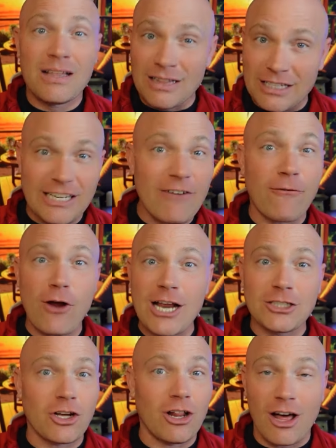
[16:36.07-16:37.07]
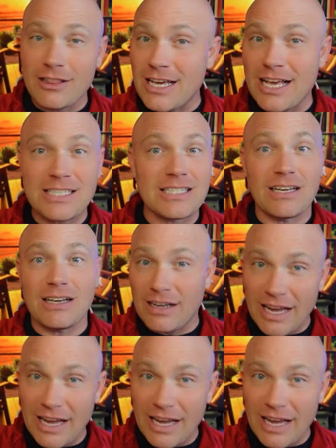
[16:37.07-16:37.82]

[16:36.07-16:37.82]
the differential on this